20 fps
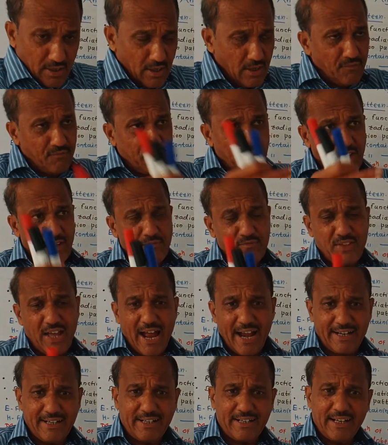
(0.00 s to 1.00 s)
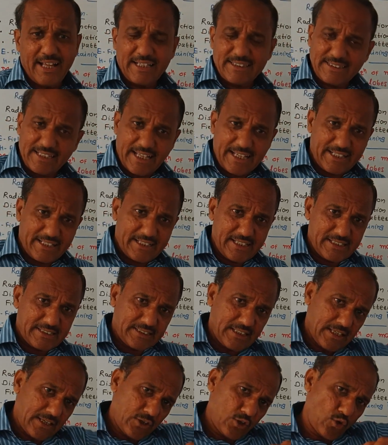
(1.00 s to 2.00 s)
if, if the antenna is like
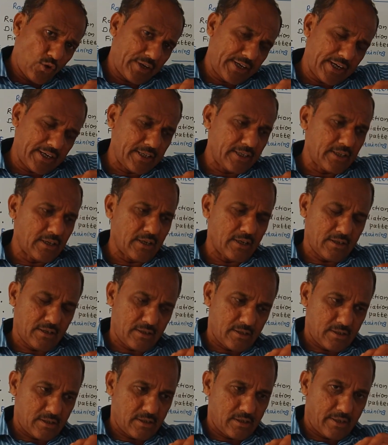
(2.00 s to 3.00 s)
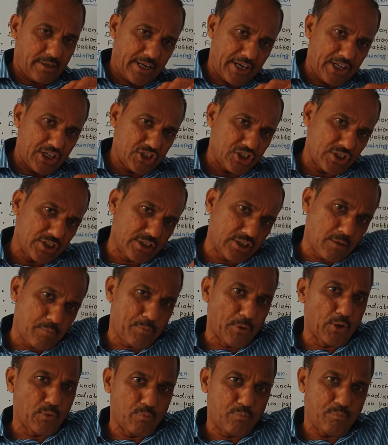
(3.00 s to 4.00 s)
this, you're getting a, a radiation in a
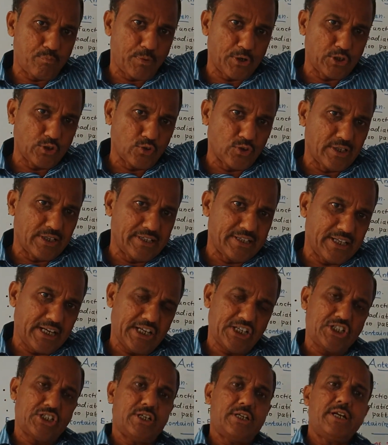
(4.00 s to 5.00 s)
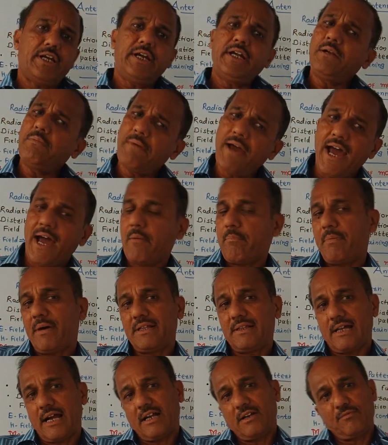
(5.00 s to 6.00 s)
particular direction. It may
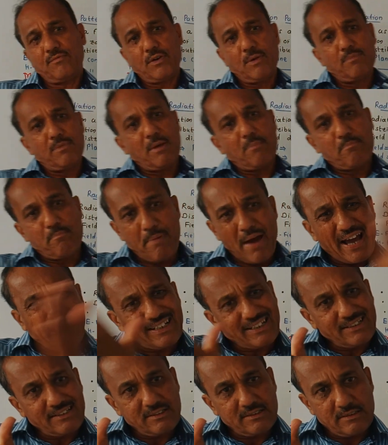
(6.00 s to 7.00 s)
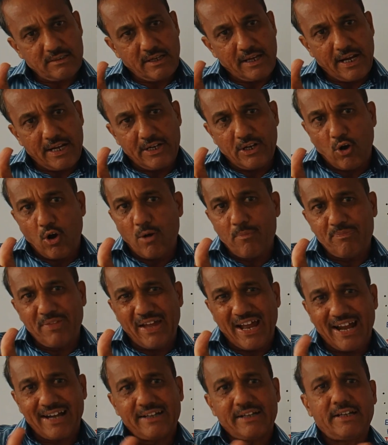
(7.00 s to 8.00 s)
happen that from the back end of the
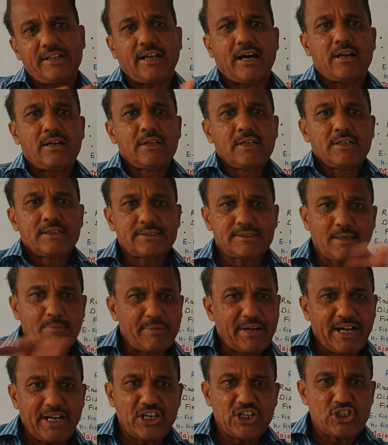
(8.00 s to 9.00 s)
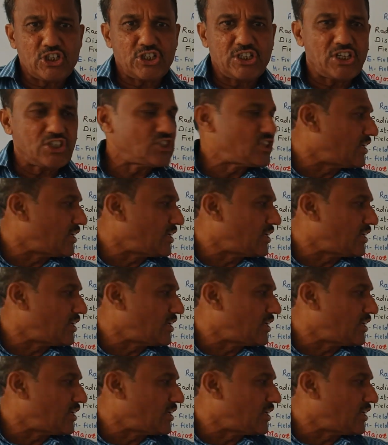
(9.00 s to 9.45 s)
antenna, some radiation is